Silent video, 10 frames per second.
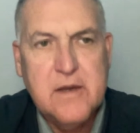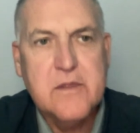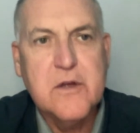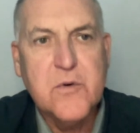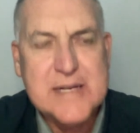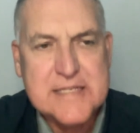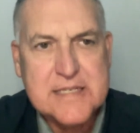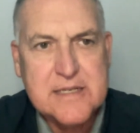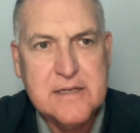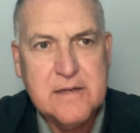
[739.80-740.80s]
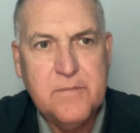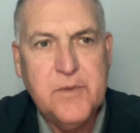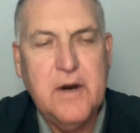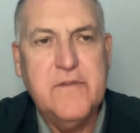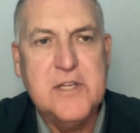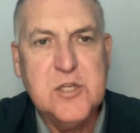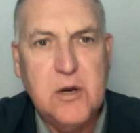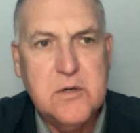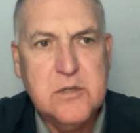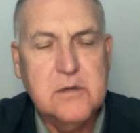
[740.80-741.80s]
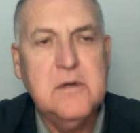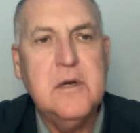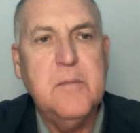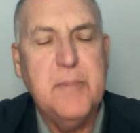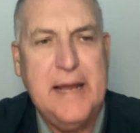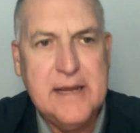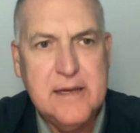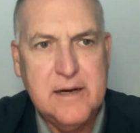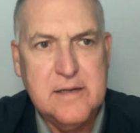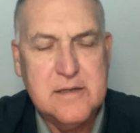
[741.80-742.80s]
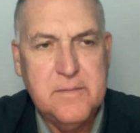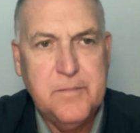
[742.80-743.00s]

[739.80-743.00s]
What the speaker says: the risk of a total blackout.